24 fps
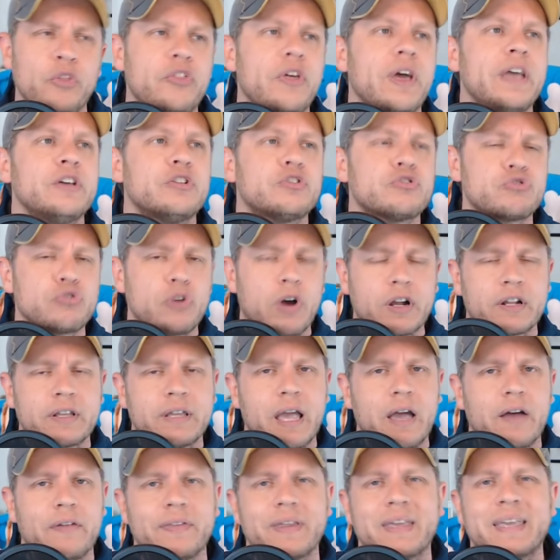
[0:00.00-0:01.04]
They struck
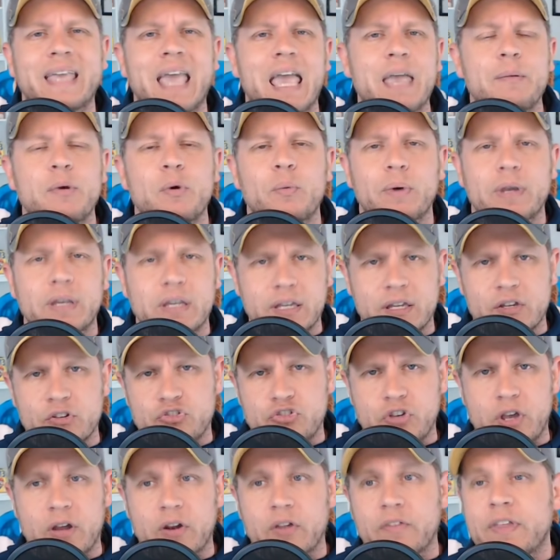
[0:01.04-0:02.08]
down the Gaming with Geeks
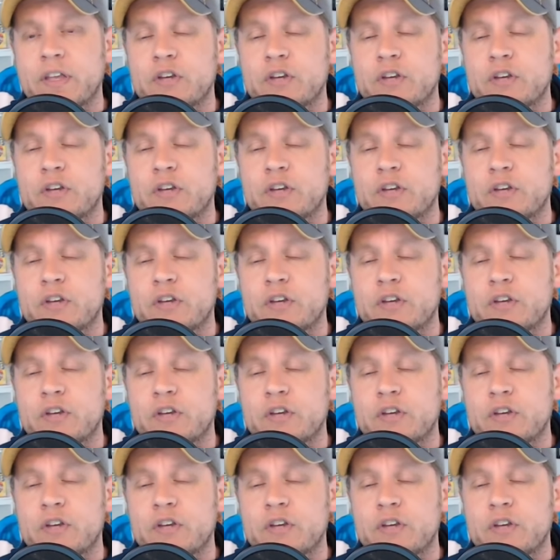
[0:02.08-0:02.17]
channel.